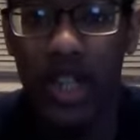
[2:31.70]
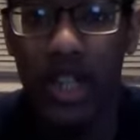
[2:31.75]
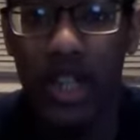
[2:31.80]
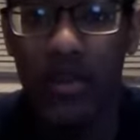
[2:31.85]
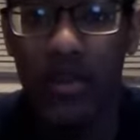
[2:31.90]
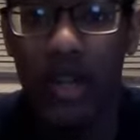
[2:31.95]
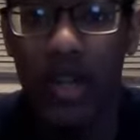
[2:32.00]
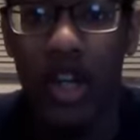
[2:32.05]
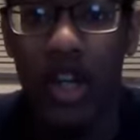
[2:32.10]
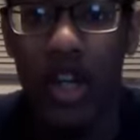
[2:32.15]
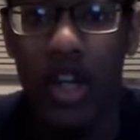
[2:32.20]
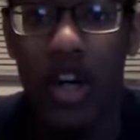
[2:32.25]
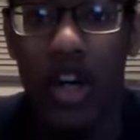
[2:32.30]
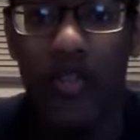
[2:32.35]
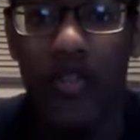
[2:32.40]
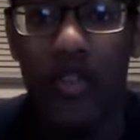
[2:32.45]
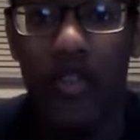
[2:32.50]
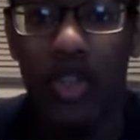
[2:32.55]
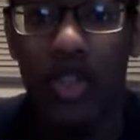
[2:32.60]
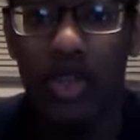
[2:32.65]
keep
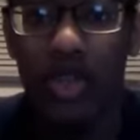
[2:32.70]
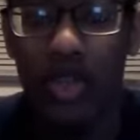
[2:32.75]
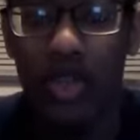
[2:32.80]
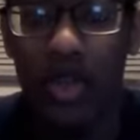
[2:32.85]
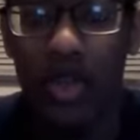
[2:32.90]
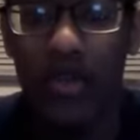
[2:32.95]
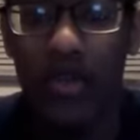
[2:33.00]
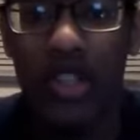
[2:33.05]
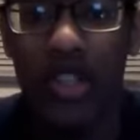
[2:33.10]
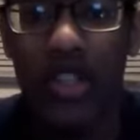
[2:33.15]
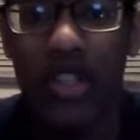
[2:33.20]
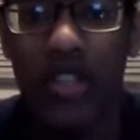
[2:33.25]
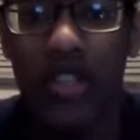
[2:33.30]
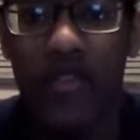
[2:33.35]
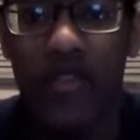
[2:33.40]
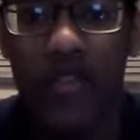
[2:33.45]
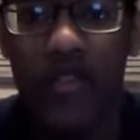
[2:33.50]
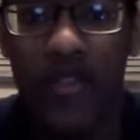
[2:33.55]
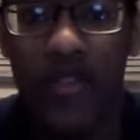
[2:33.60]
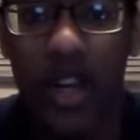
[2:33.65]
of an enormous
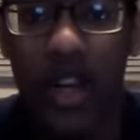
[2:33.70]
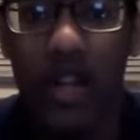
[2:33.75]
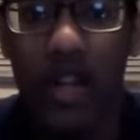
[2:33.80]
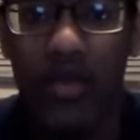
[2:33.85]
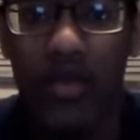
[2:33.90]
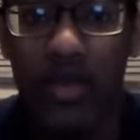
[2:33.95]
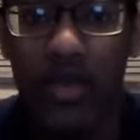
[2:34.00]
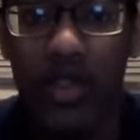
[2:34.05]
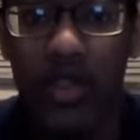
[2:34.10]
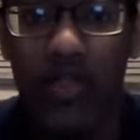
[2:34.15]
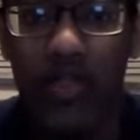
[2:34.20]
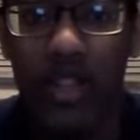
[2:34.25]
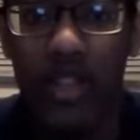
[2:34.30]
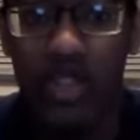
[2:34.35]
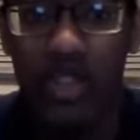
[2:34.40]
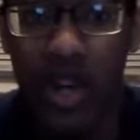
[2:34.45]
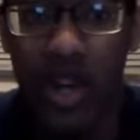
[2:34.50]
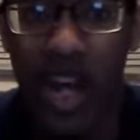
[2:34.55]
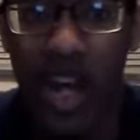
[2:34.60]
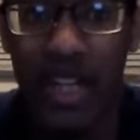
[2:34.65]
fire-breathing
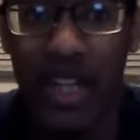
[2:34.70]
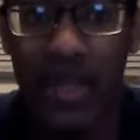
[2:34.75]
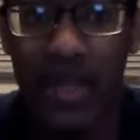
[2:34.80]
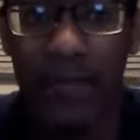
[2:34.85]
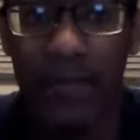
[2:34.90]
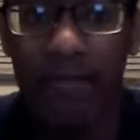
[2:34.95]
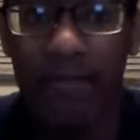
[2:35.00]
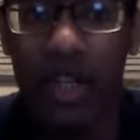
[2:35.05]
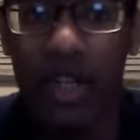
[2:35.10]
dragon.